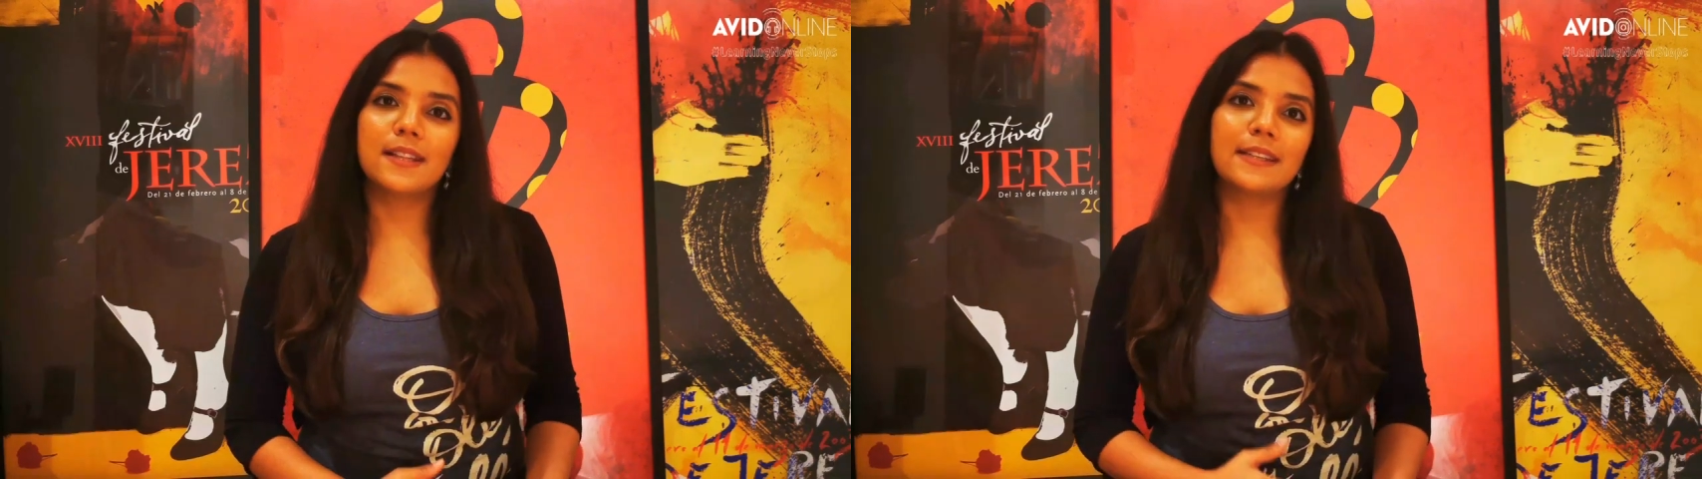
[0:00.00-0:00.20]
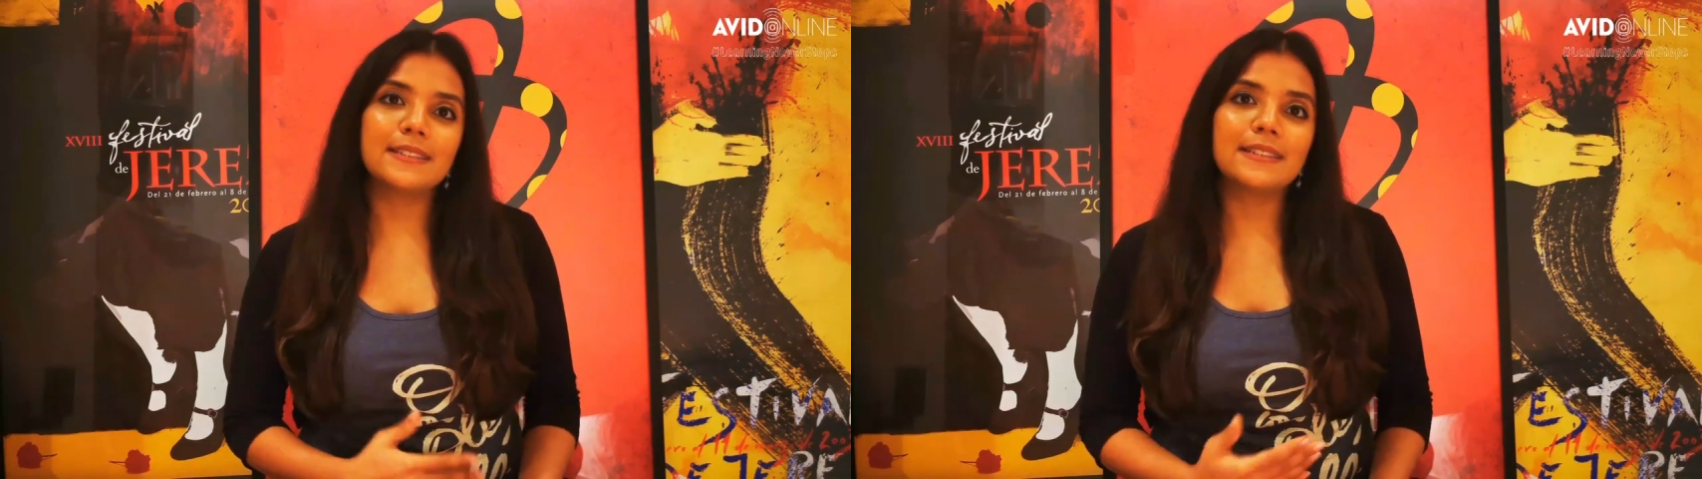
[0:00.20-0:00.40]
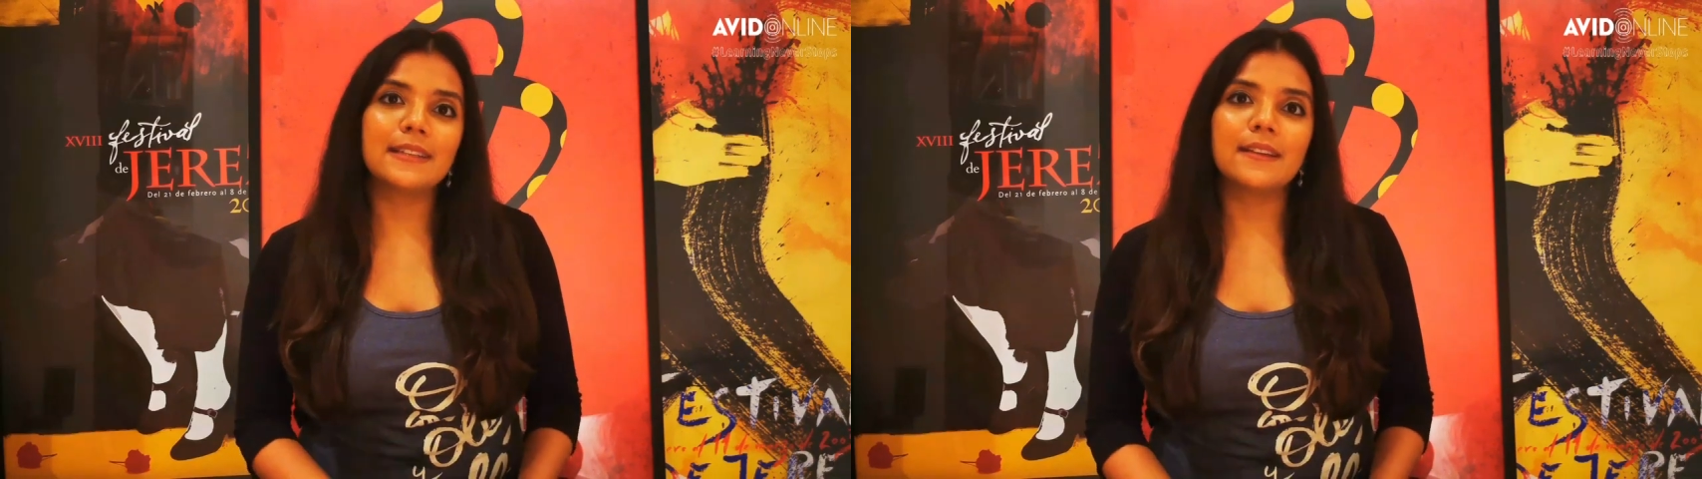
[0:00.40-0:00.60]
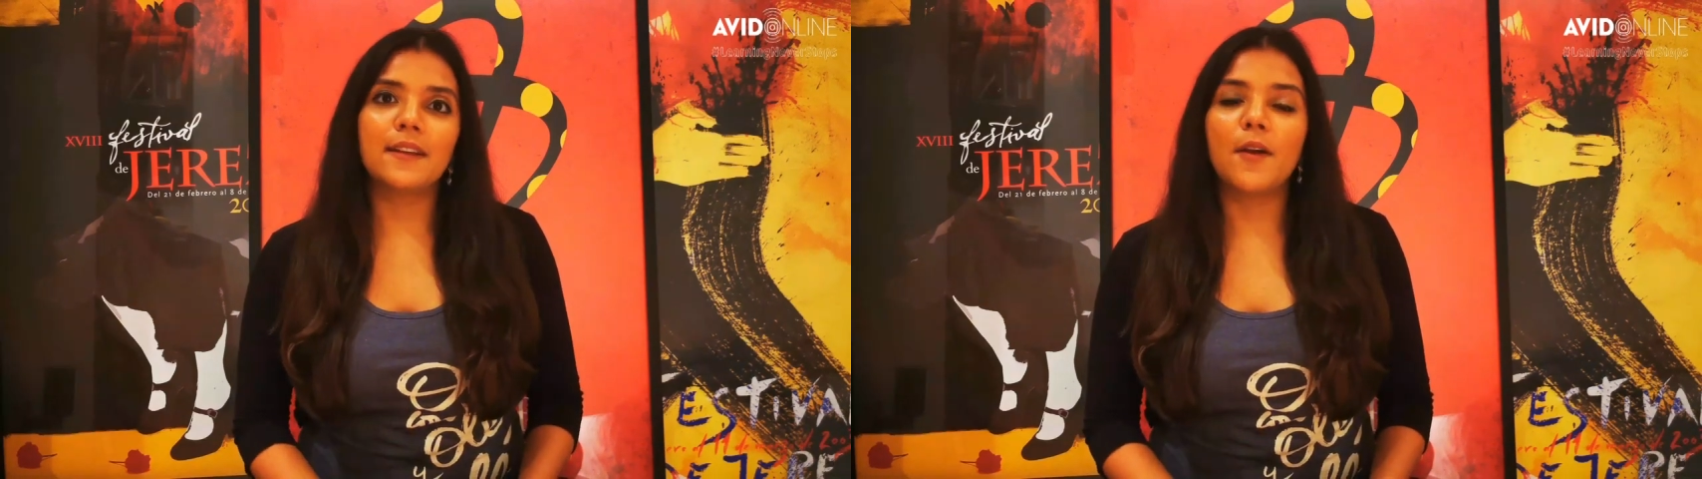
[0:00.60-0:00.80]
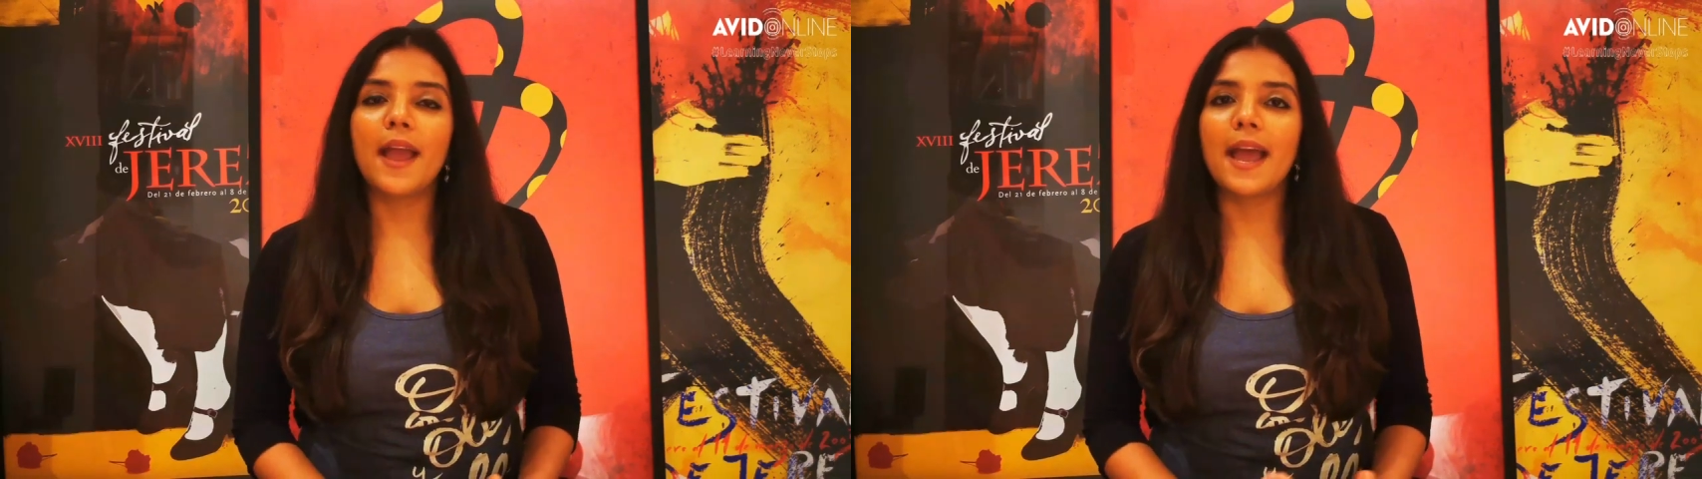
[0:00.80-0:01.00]
like
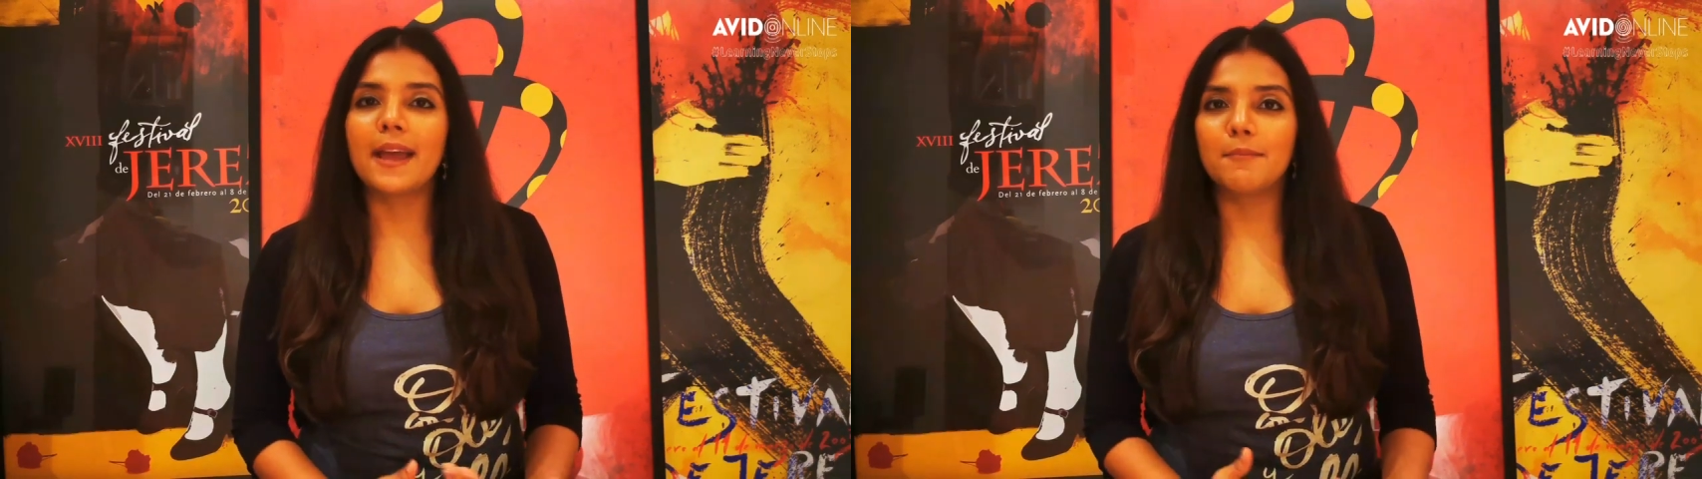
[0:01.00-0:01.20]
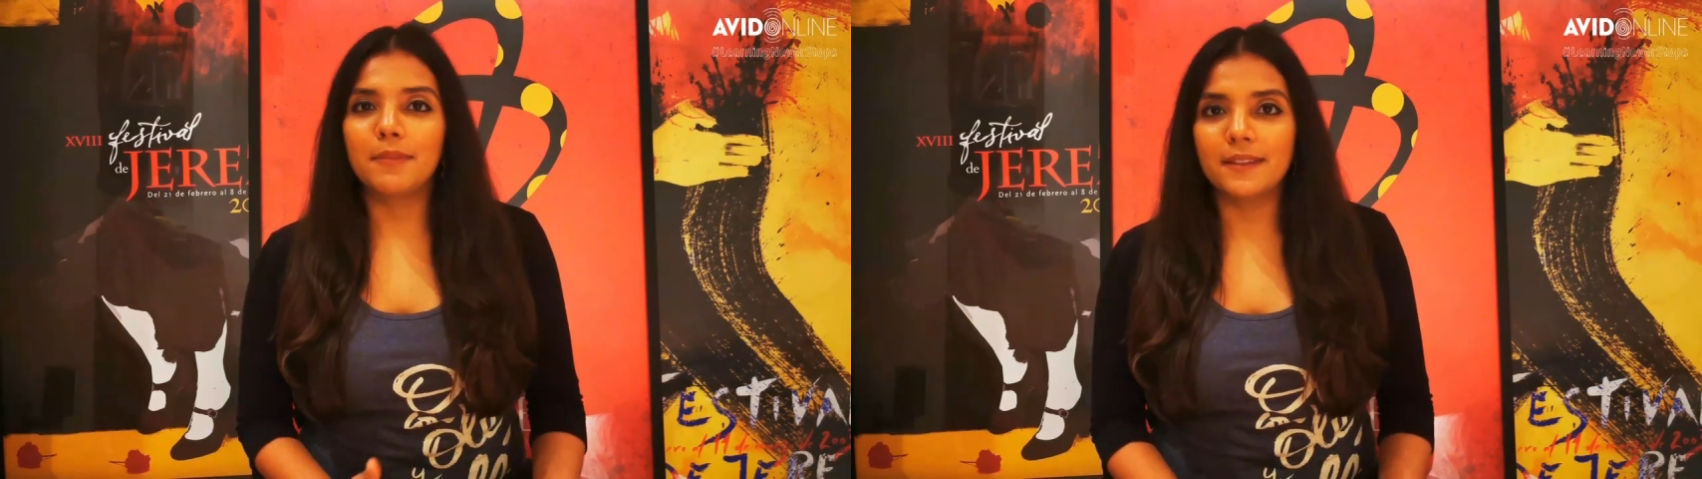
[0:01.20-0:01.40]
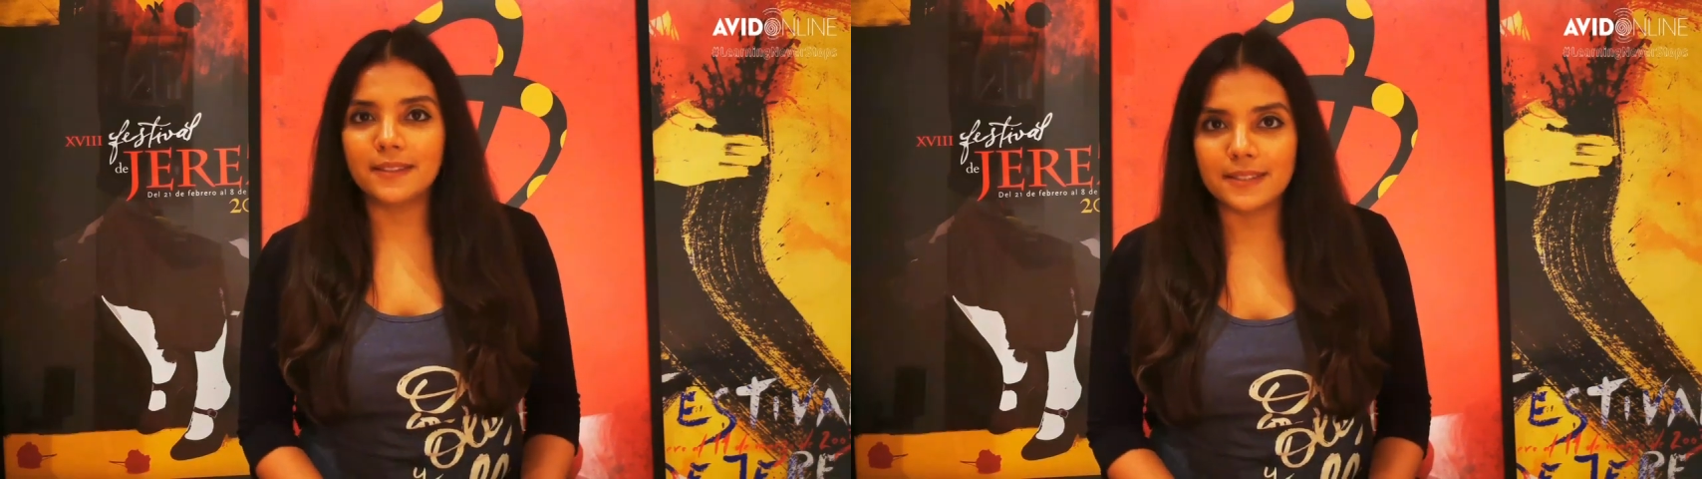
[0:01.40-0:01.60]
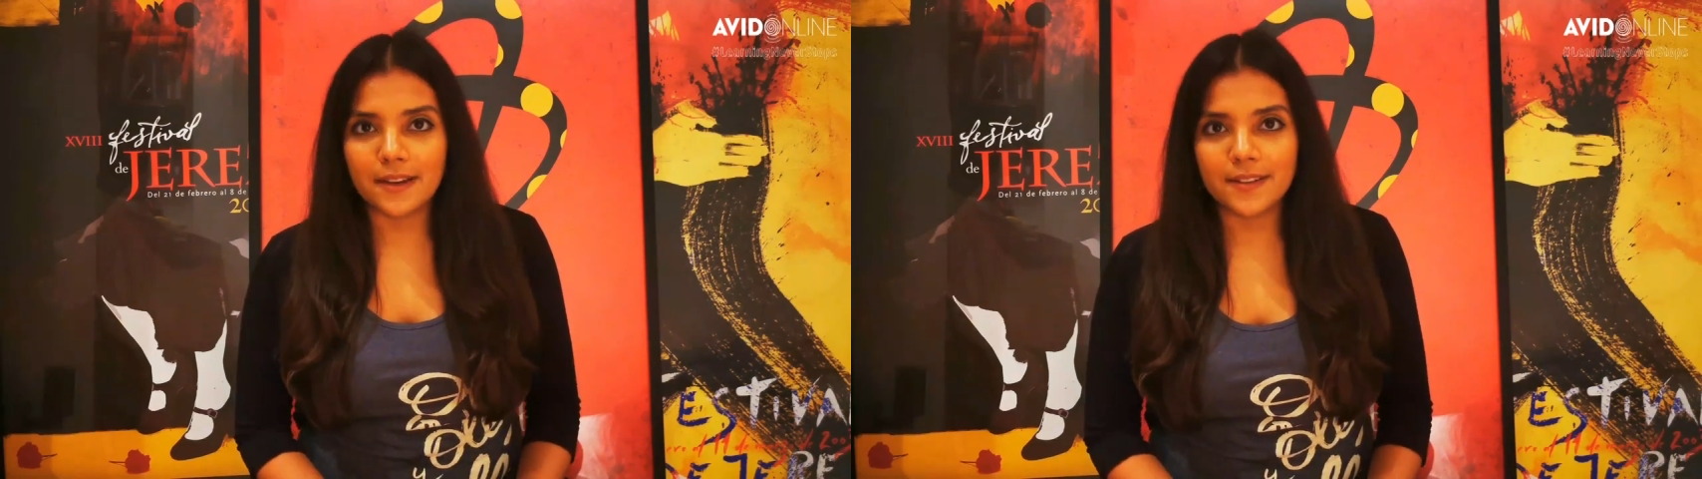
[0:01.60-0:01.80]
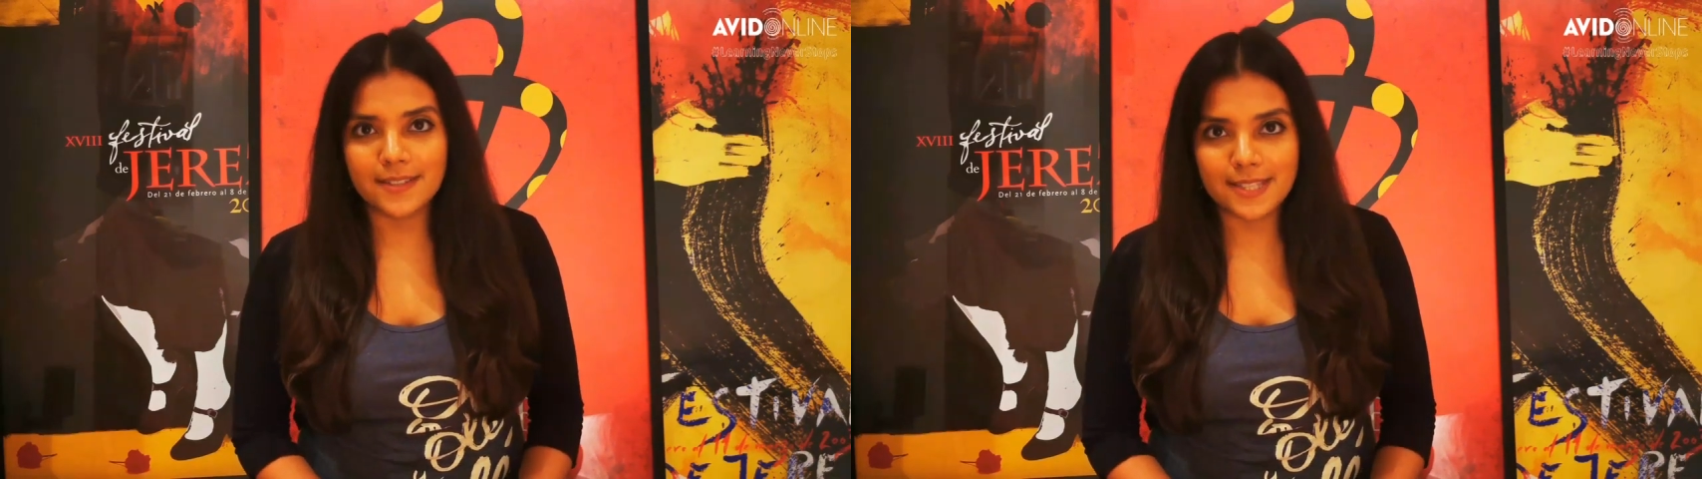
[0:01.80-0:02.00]
sing and play the
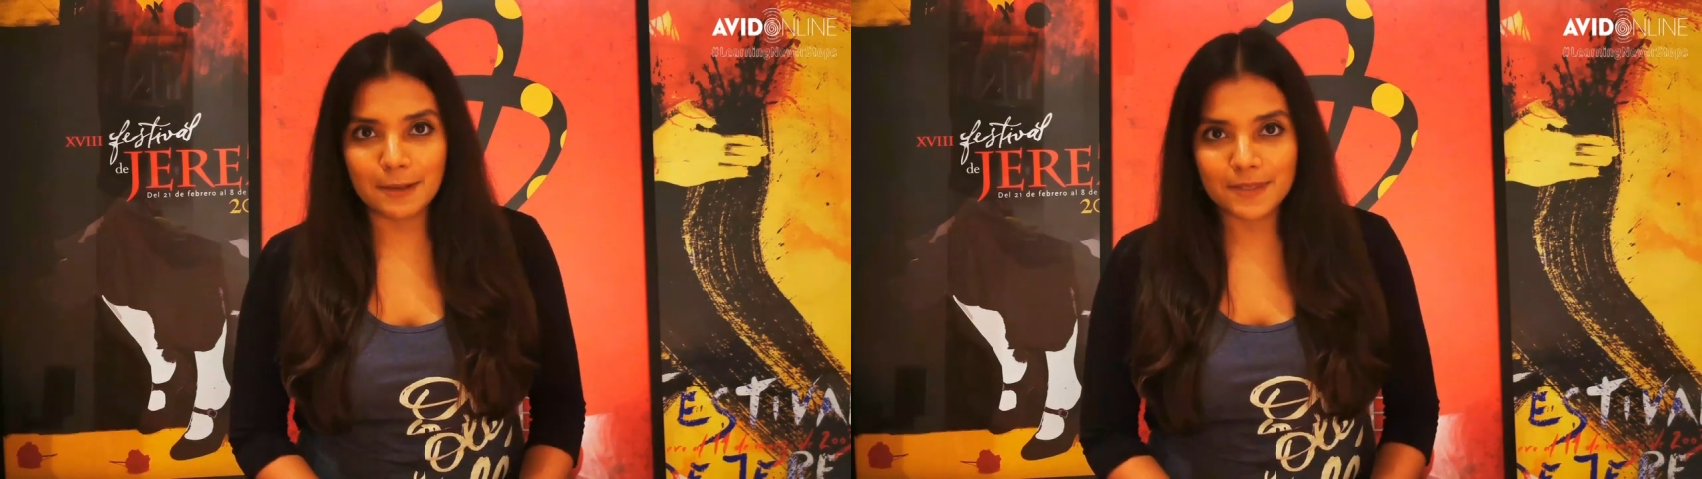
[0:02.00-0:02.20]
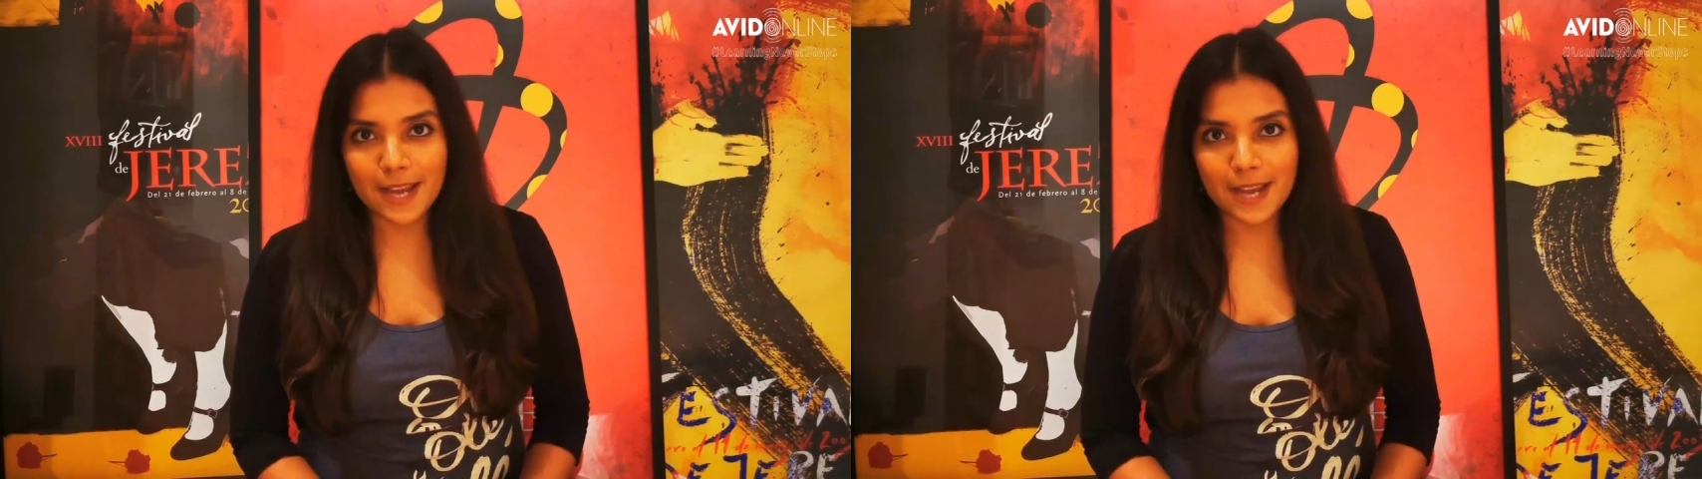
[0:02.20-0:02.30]
guitar at the same